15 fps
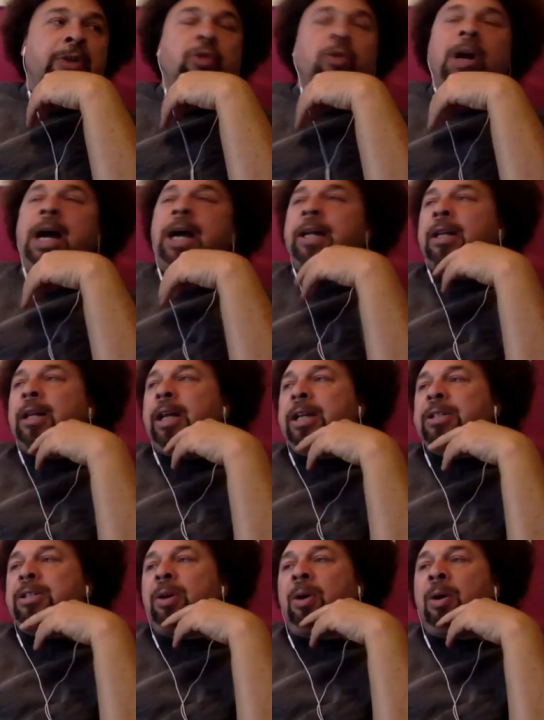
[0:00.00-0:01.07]
try
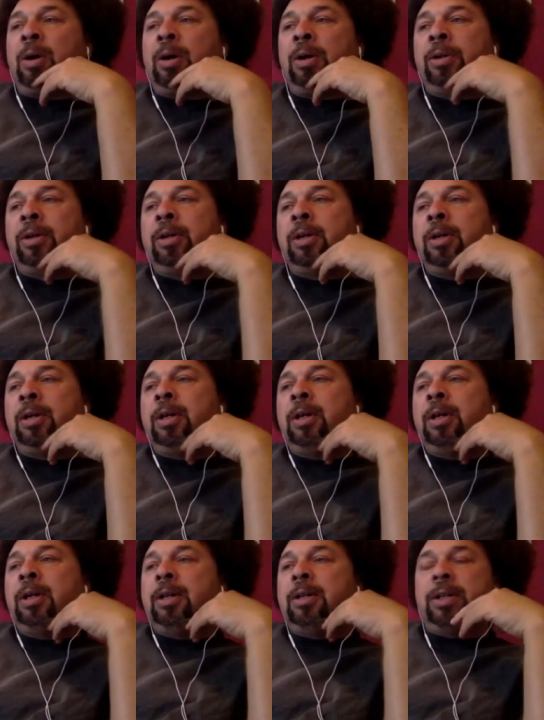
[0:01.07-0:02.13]
less hard
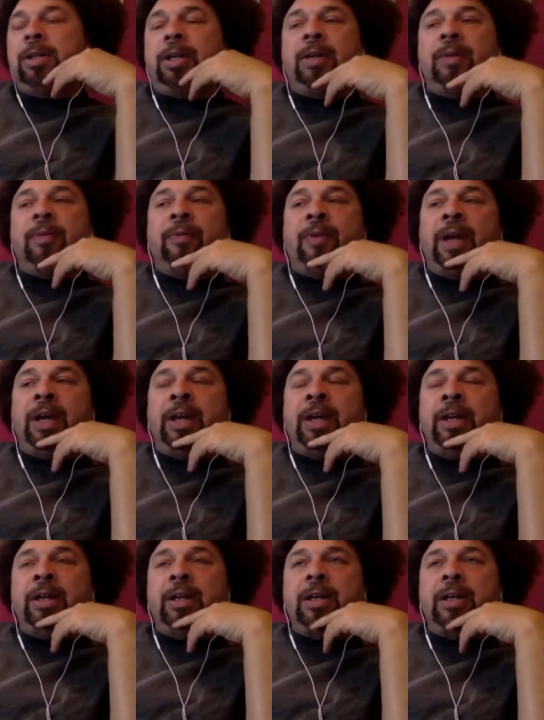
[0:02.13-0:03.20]
to
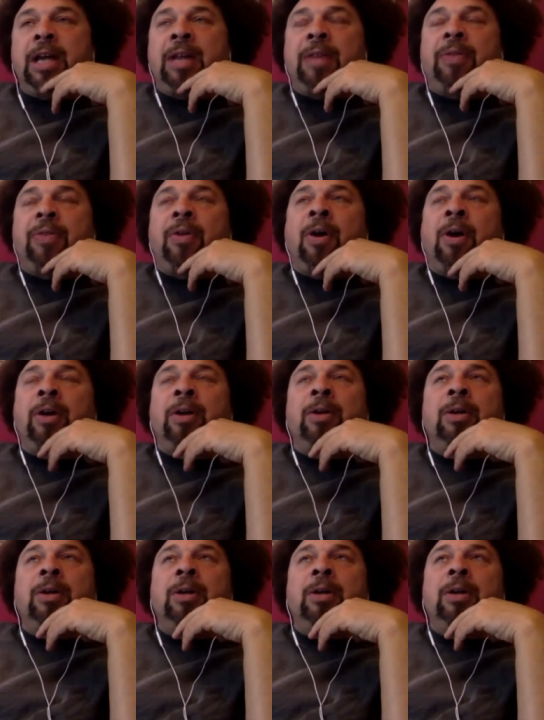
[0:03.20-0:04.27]
convey a thought
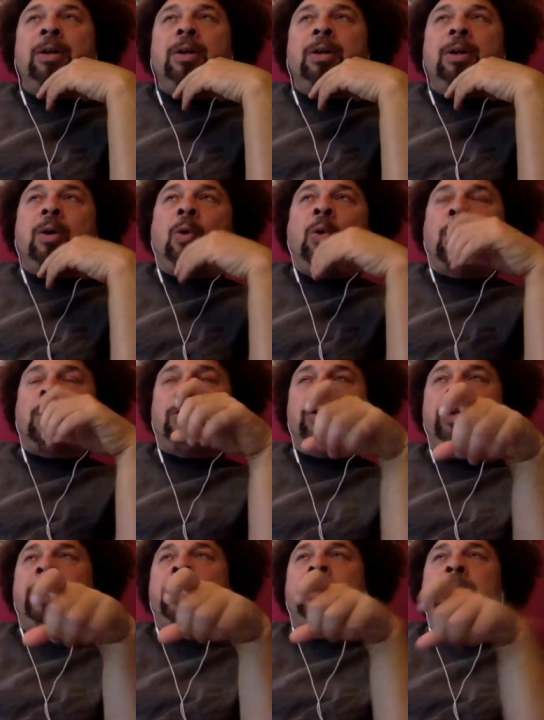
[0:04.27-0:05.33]
or
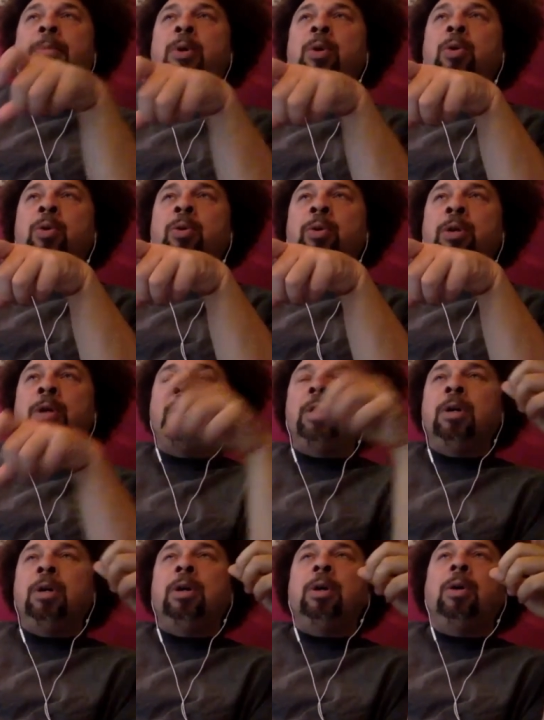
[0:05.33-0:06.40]
create a mood
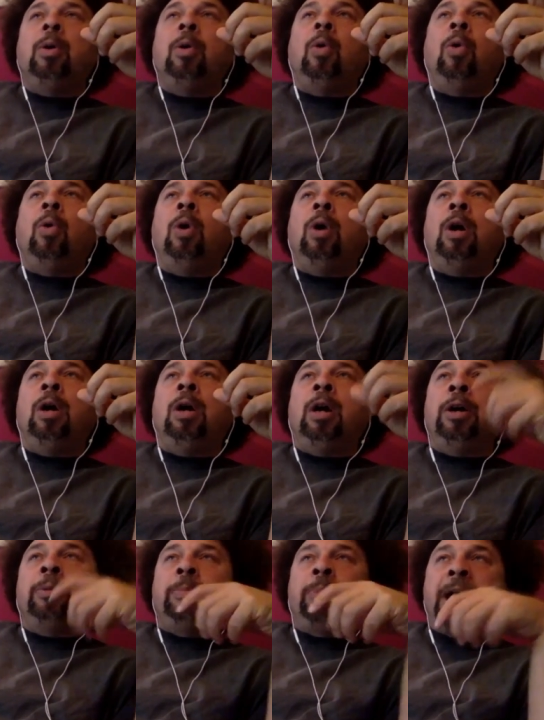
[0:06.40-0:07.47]
or
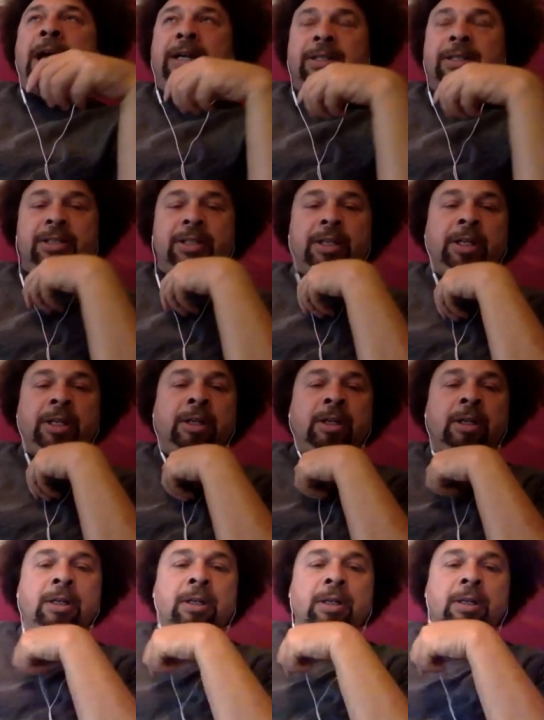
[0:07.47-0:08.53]
unpack a scene,
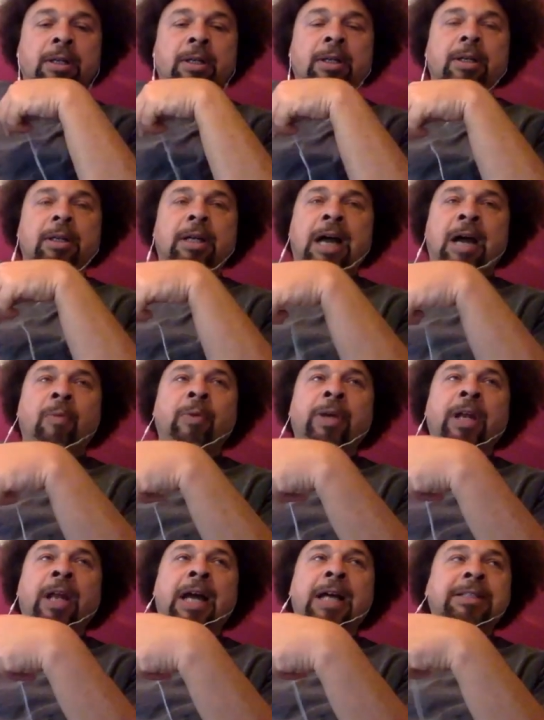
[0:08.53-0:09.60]
I
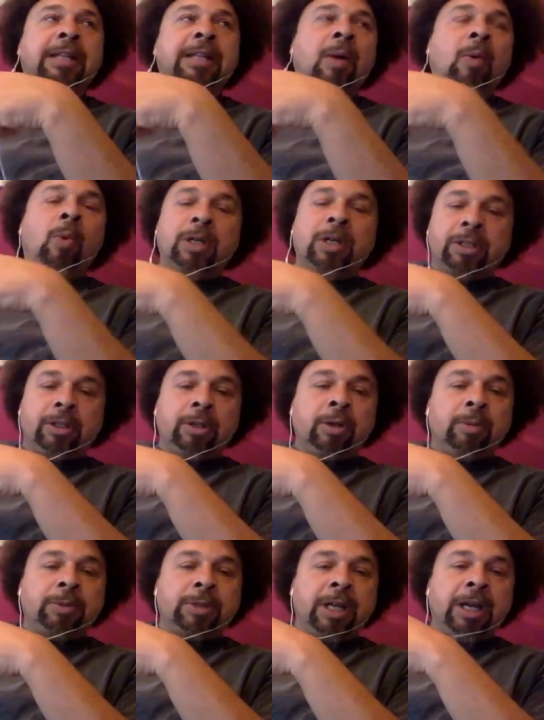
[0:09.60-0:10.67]
realized that I wasn't, you know
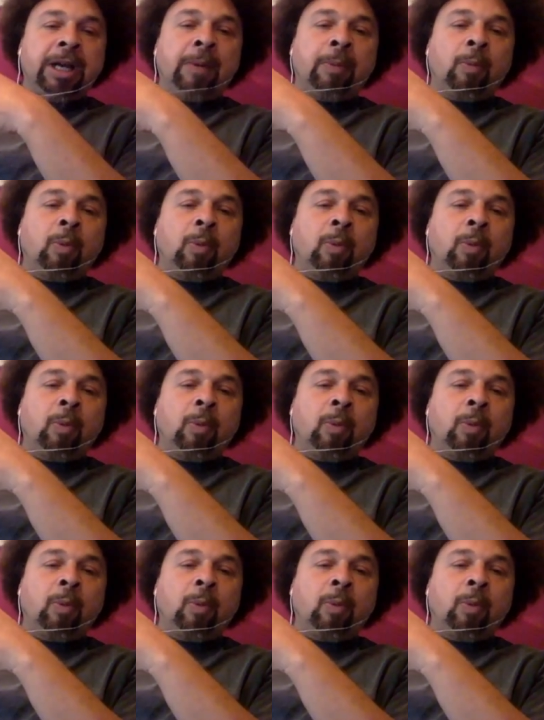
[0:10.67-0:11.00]
what I'm saying?